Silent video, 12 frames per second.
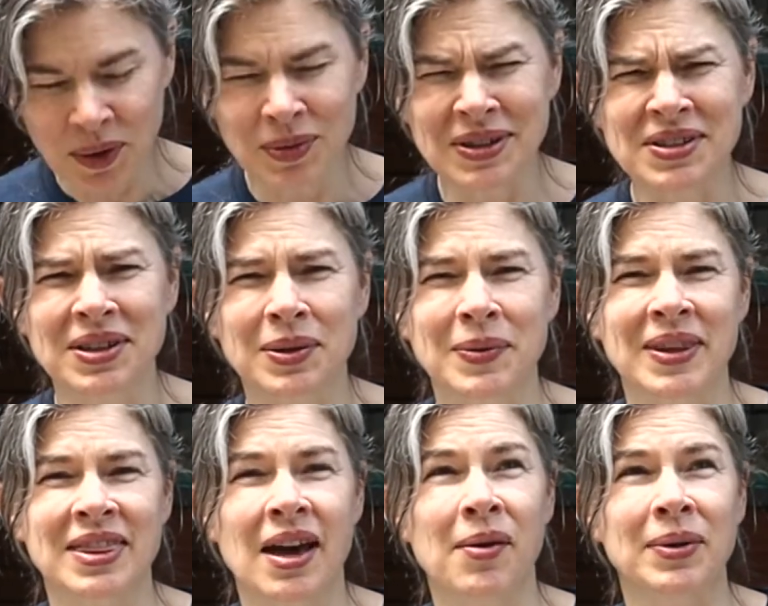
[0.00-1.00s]
Originally we
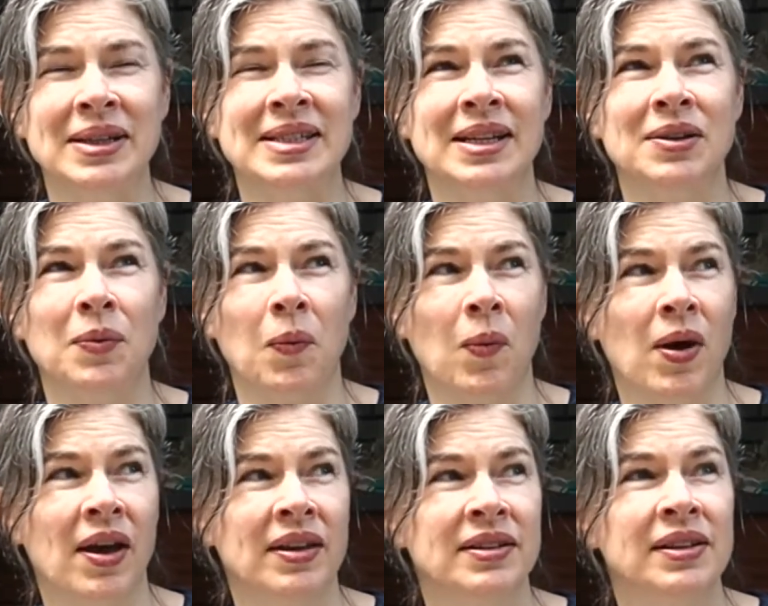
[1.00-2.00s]
thought we didn't
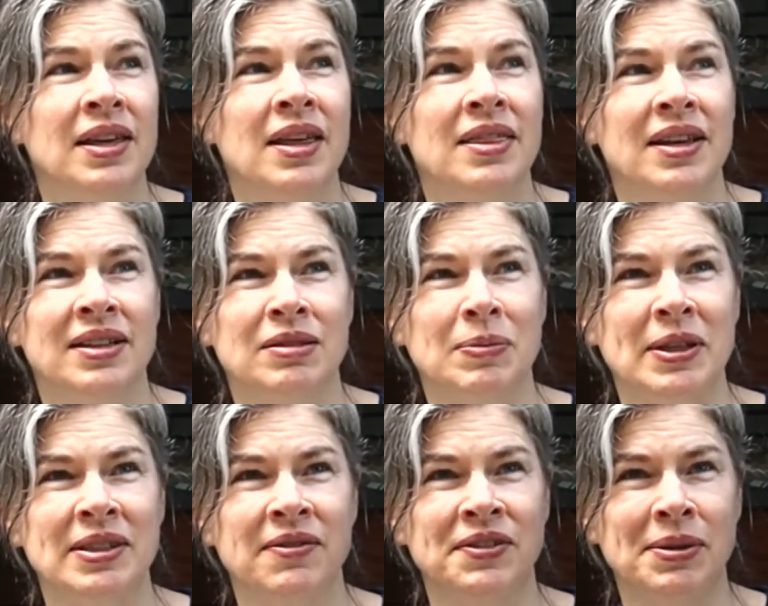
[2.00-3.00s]
want the
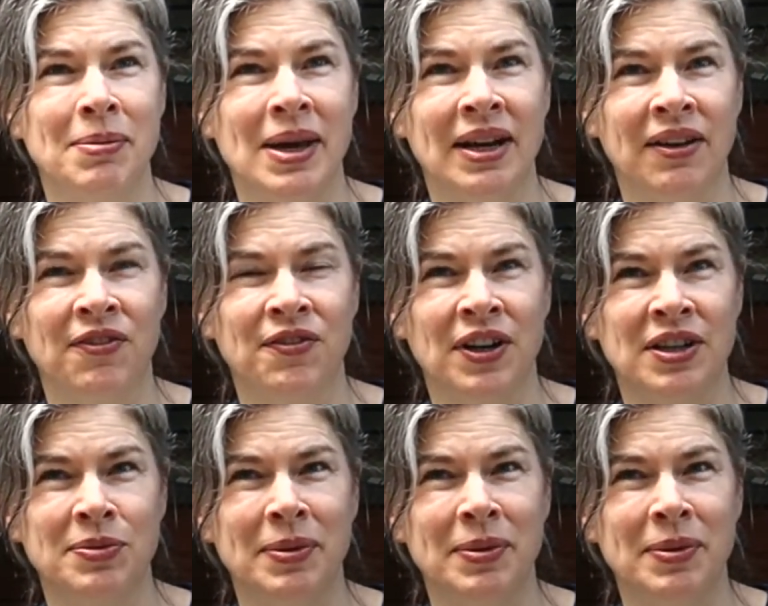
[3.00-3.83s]
expensive Dometic fridge,